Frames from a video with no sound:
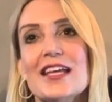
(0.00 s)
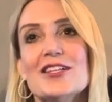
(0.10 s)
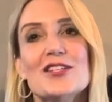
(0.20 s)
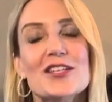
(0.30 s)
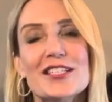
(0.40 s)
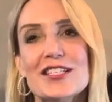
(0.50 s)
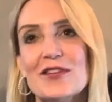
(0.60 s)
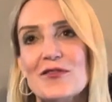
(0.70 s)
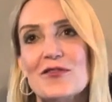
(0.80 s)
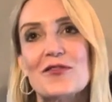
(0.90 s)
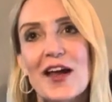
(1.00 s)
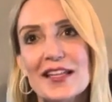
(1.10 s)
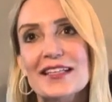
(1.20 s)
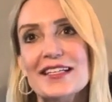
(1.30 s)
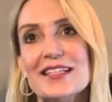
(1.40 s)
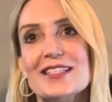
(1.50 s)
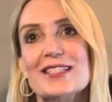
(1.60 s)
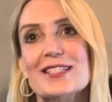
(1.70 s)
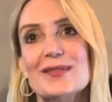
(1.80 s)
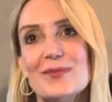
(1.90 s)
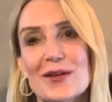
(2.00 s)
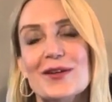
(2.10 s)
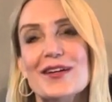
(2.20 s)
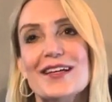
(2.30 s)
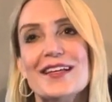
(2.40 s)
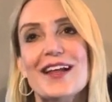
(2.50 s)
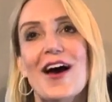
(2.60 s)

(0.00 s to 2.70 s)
just the friendly spirit